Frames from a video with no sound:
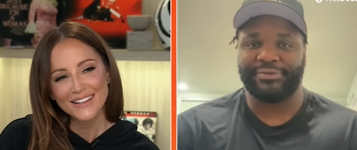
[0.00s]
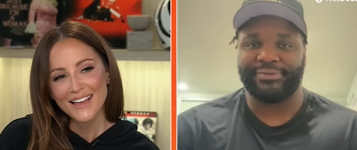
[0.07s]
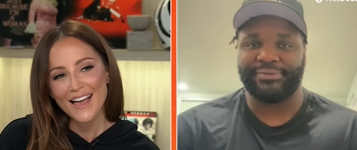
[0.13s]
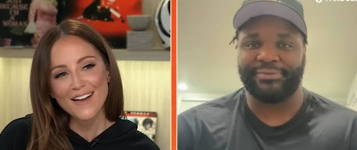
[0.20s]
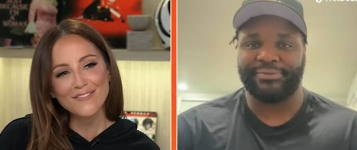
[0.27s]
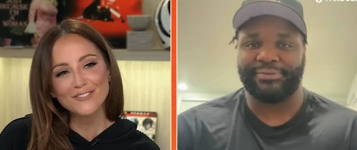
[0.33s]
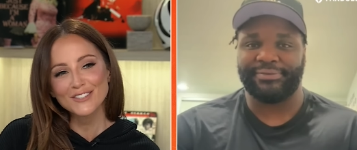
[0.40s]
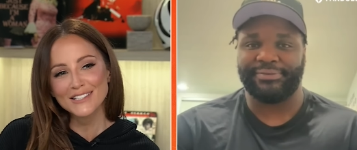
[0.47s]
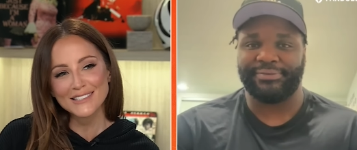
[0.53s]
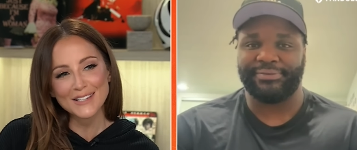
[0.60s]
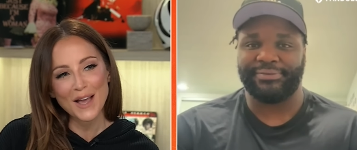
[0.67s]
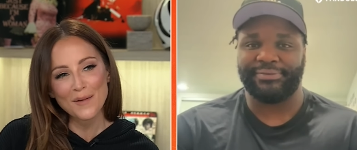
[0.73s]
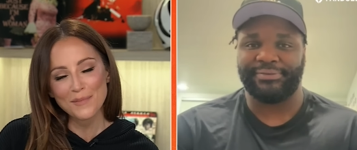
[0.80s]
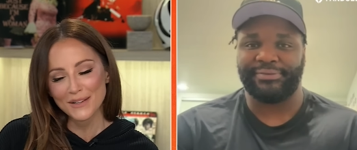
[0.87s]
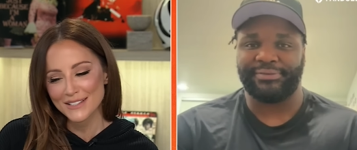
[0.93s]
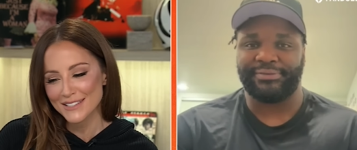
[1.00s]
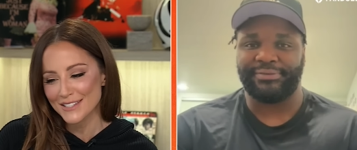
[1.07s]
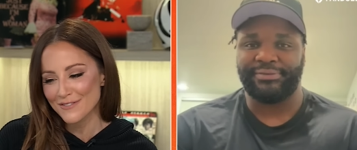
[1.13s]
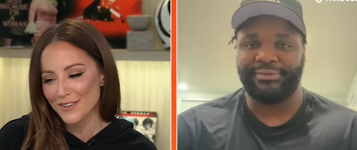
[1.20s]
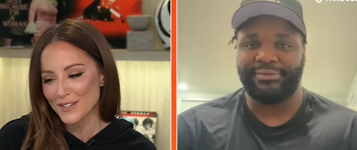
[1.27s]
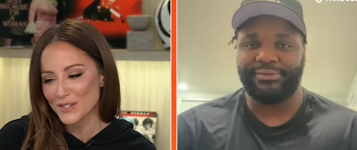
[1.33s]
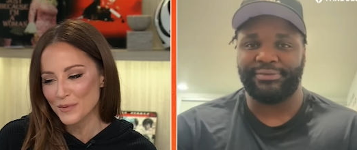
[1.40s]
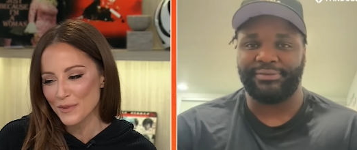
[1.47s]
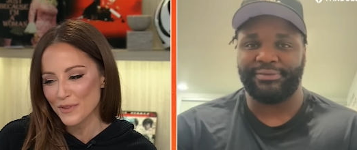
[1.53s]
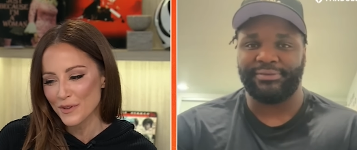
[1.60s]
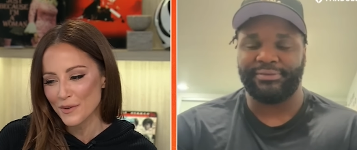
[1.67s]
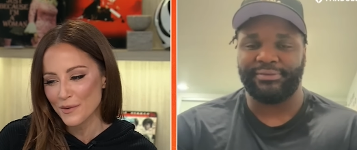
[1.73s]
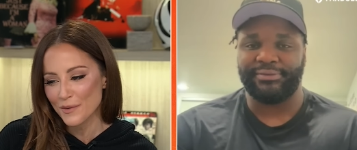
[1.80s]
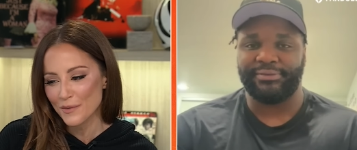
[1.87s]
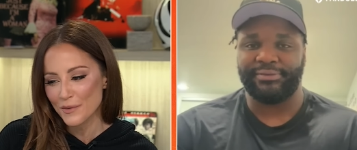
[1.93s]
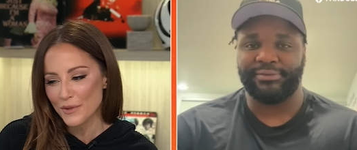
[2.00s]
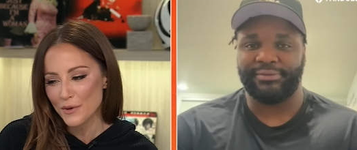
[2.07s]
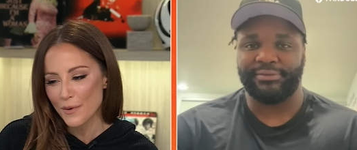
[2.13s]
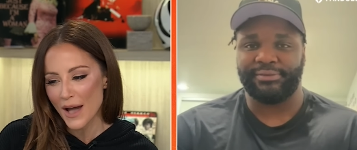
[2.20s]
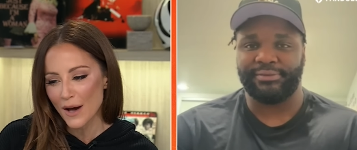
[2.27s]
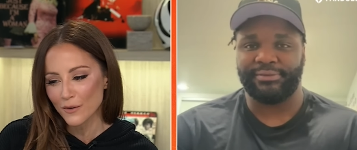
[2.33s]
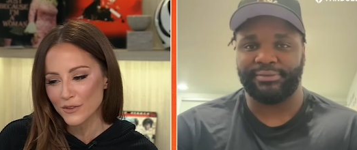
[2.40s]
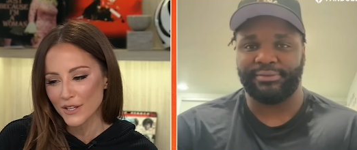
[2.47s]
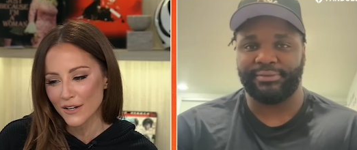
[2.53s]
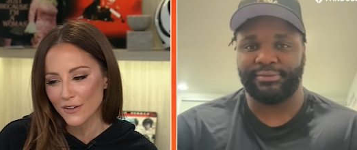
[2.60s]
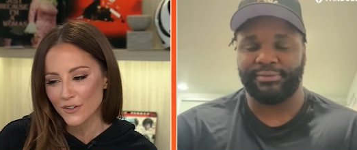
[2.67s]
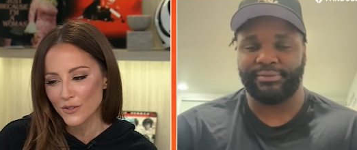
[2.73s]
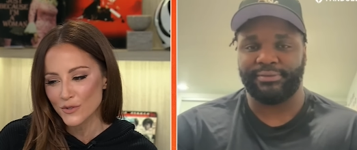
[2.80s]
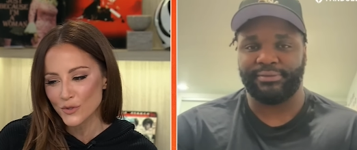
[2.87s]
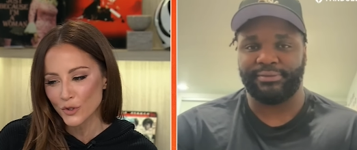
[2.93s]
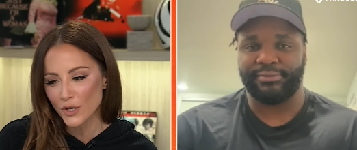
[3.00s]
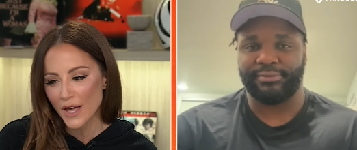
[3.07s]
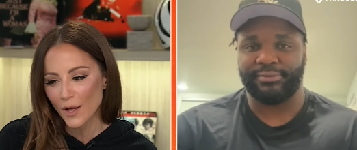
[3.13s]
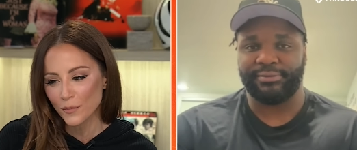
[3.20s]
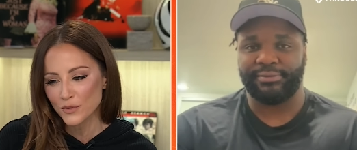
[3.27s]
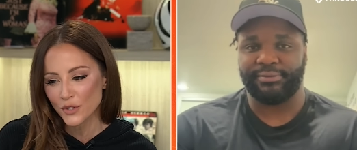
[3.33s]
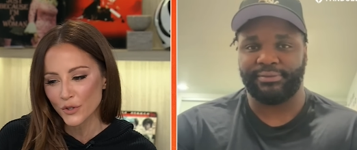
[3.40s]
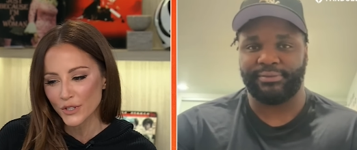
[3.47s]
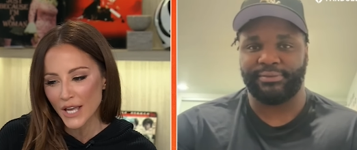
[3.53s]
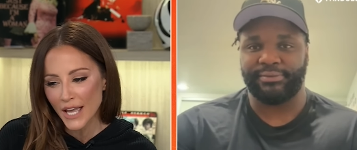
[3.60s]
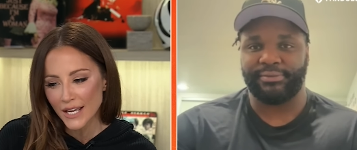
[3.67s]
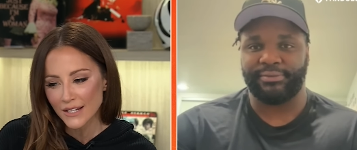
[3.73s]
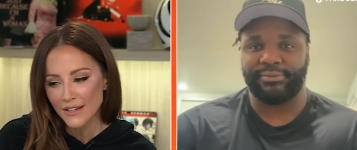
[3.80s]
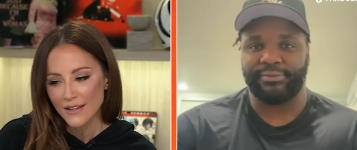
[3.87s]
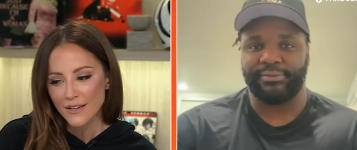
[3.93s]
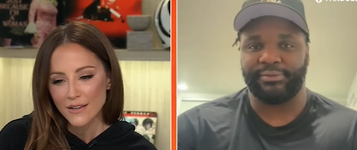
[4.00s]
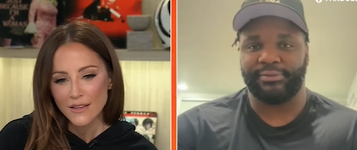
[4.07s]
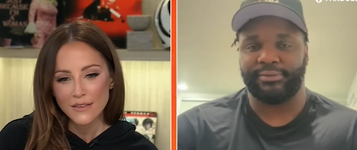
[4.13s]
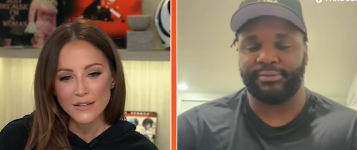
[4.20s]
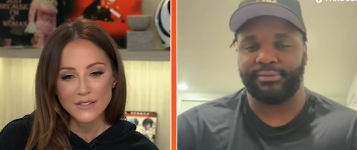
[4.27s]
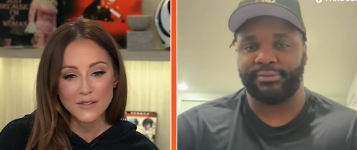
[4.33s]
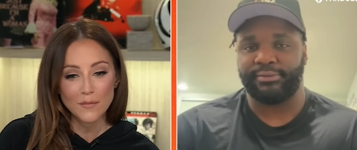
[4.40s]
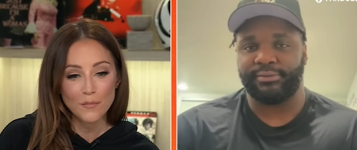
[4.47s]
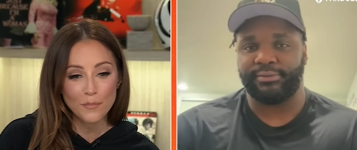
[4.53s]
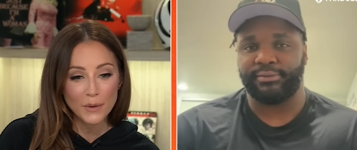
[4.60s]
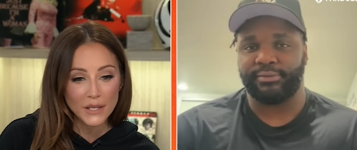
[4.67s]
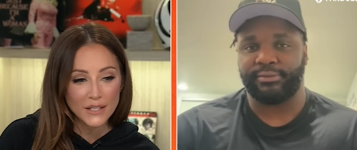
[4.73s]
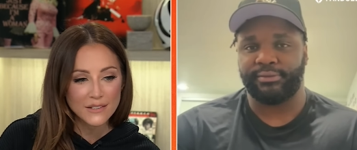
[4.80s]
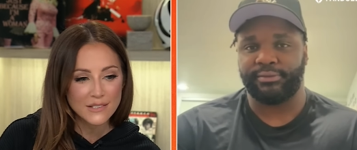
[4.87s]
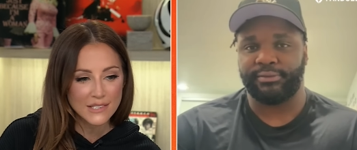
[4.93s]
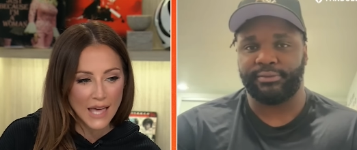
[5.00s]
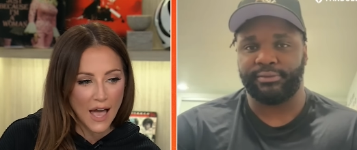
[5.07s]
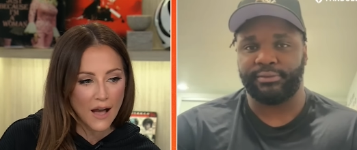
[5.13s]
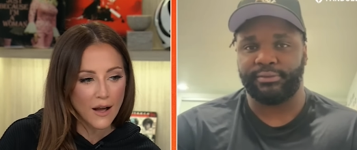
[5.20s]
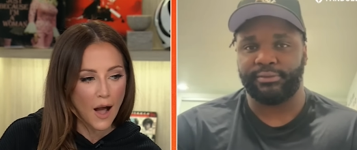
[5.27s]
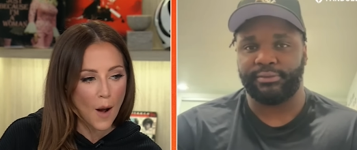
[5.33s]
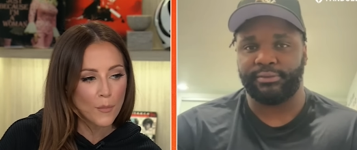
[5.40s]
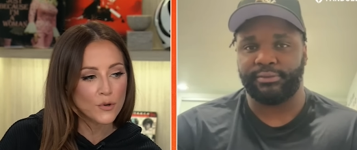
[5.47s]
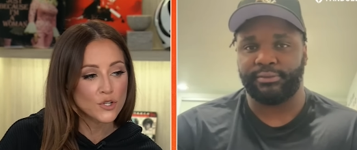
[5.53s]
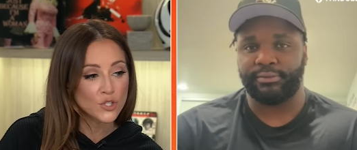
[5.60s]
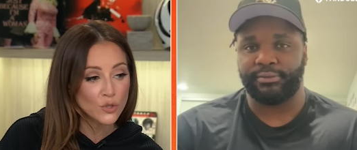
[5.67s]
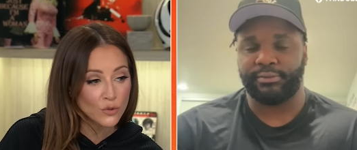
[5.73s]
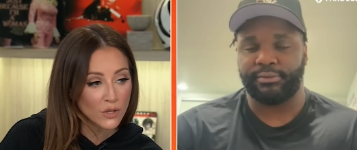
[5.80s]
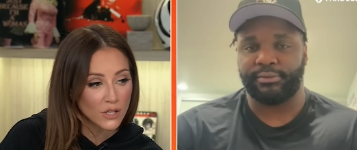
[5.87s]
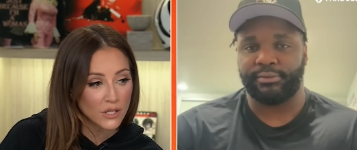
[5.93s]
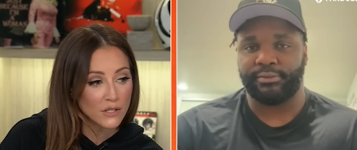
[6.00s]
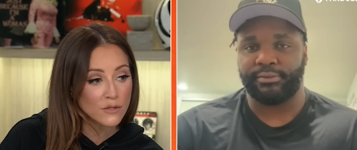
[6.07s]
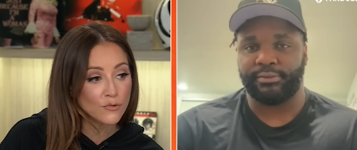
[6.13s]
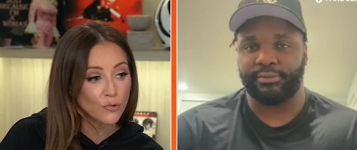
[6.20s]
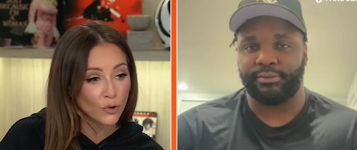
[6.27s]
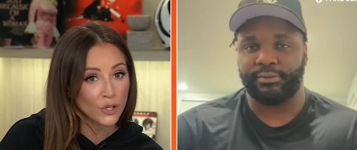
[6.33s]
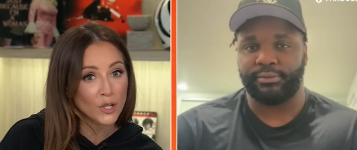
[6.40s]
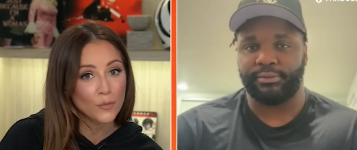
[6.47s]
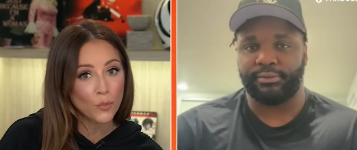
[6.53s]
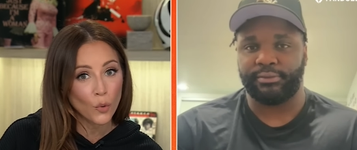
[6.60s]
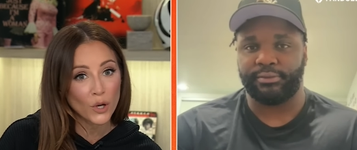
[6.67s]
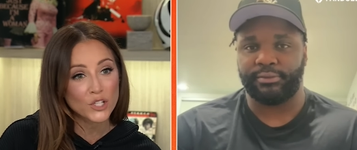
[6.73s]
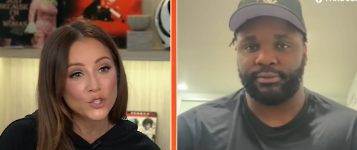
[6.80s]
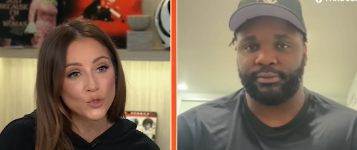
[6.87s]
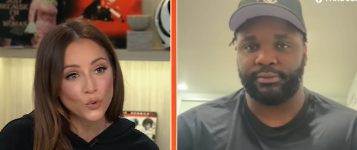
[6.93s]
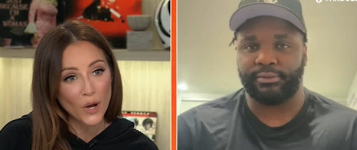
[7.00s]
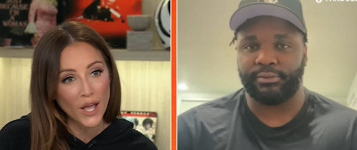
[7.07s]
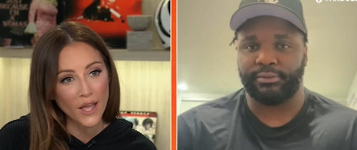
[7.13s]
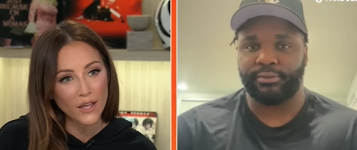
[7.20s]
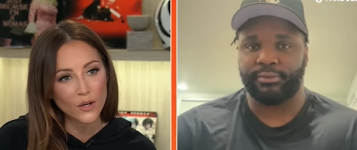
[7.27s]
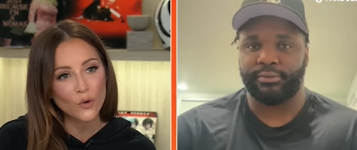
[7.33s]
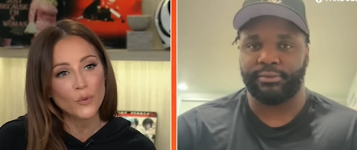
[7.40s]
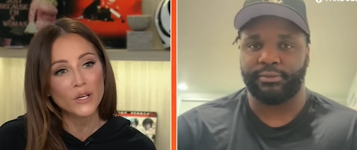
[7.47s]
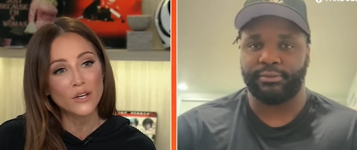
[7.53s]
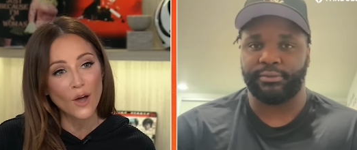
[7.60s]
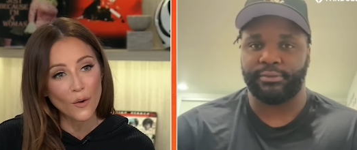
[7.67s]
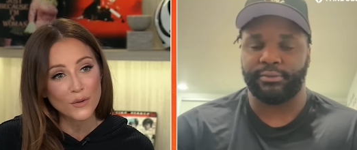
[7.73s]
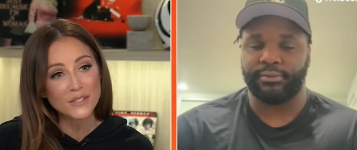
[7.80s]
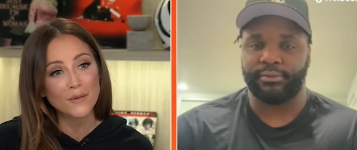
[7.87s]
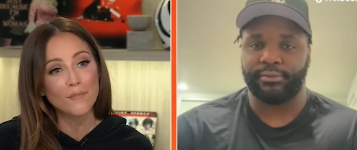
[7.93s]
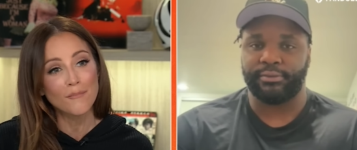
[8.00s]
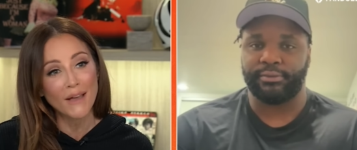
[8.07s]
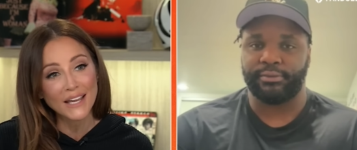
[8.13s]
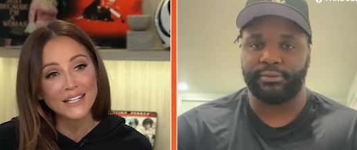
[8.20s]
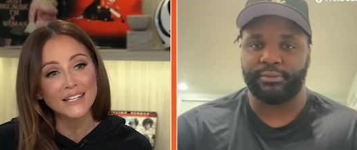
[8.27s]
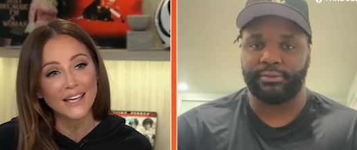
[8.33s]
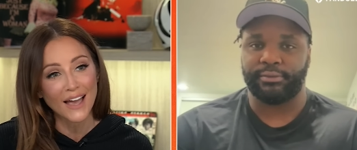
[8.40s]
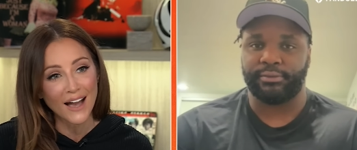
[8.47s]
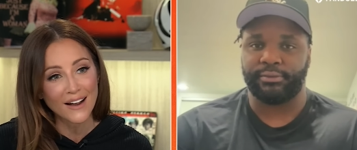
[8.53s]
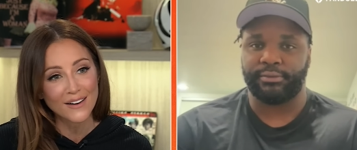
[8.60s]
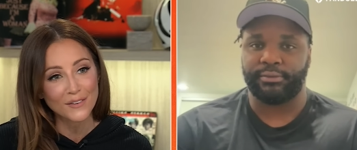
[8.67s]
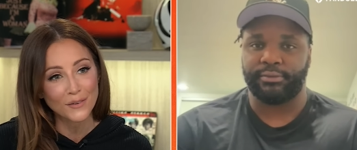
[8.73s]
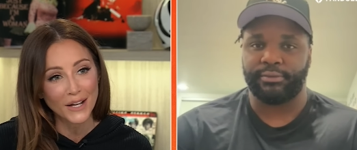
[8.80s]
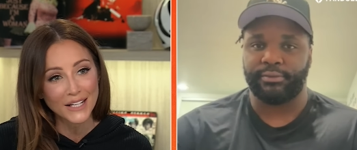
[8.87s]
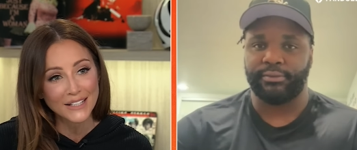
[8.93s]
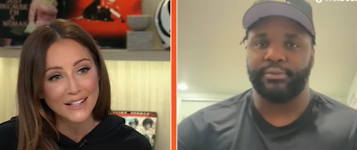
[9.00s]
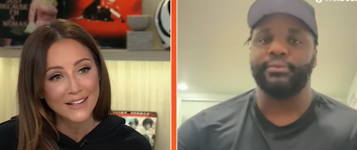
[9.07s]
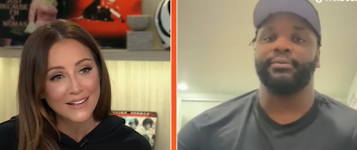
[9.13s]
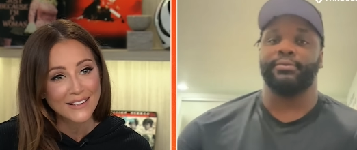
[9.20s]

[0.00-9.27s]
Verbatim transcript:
Speaker 1: every snap on defense with you you out there, and you sort of helped create these big sack opportunities for your boy Trey, who we know is a maniac, right?